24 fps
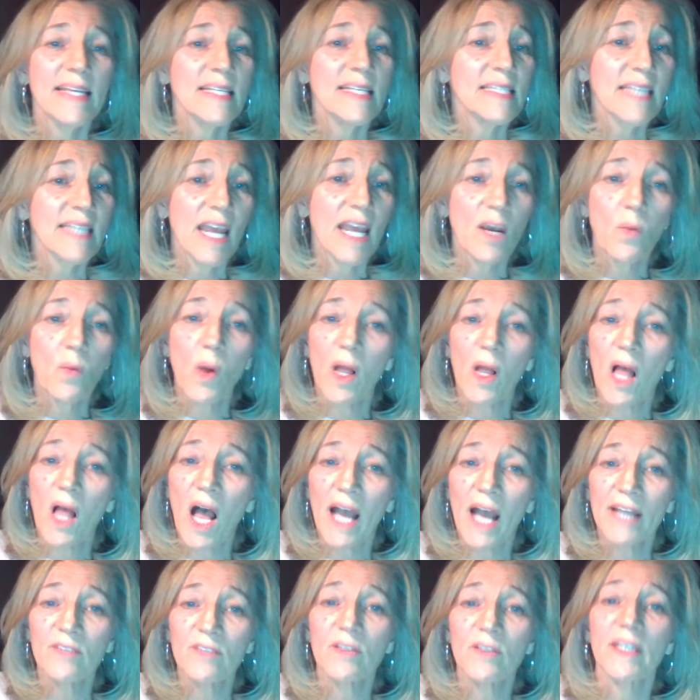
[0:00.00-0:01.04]
Staying well
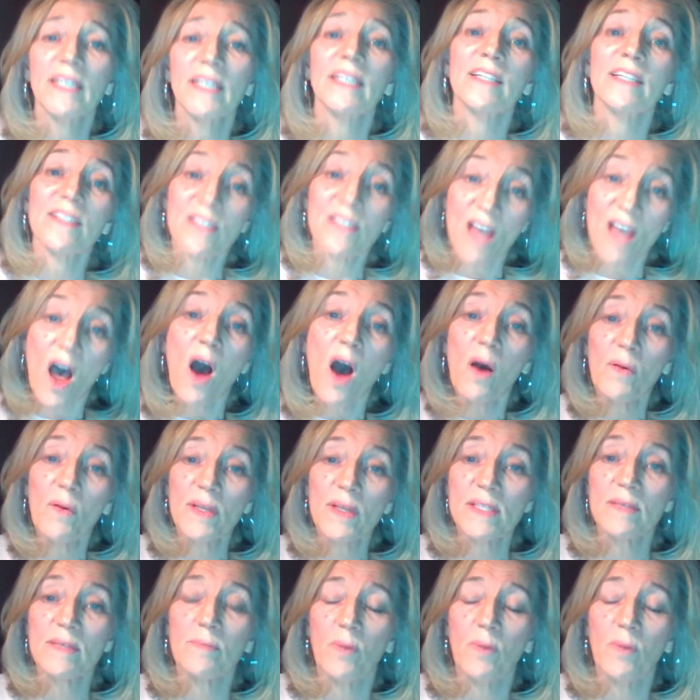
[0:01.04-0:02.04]
hydrated is always